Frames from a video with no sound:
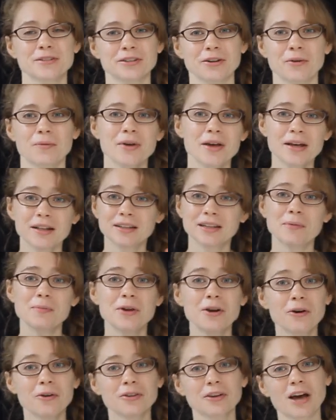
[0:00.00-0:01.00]
So let
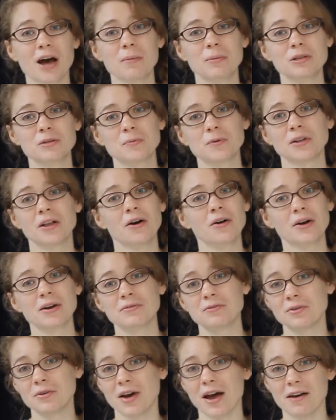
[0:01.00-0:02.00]
me know in the comments below
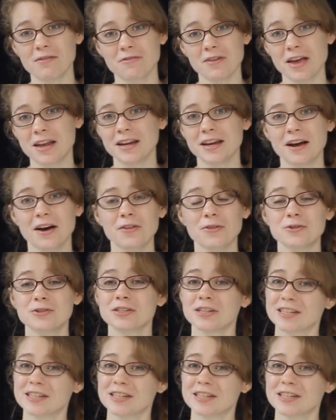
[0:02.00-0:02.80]
if you have any other